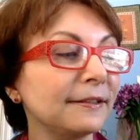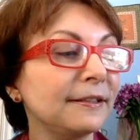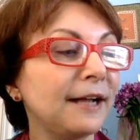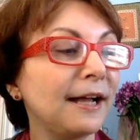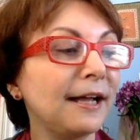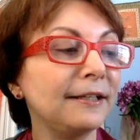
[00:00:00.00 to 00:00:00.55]

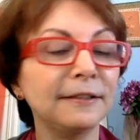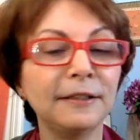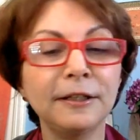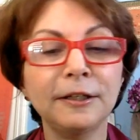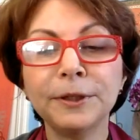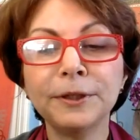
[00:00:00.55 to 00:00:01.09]
9,
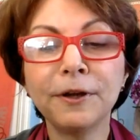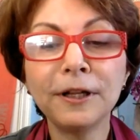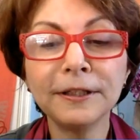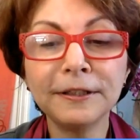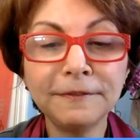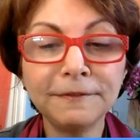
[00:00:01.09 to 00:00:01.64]
put all
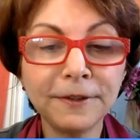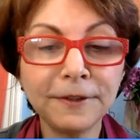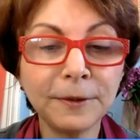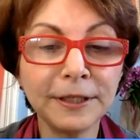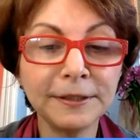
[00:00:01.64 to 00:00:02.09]
info on